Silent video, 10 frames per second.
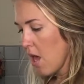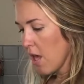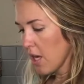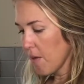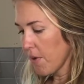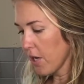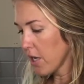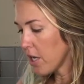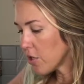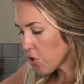keep our
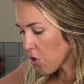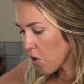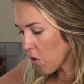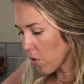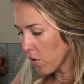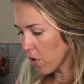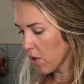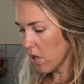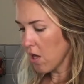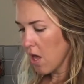gut strong,
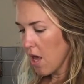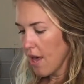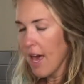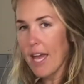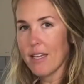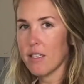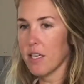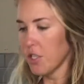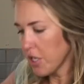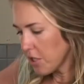aid in
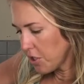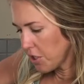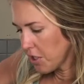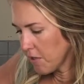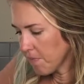digestion,